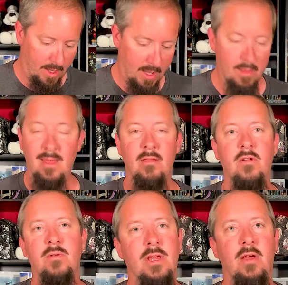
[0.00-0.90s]
and these
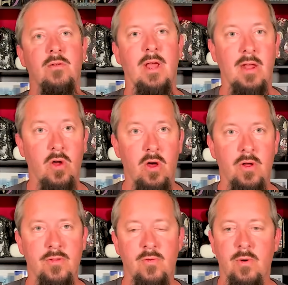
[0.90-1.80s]
don't count at
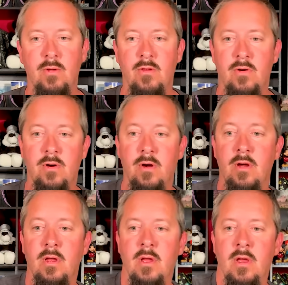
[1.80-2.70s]
all towards your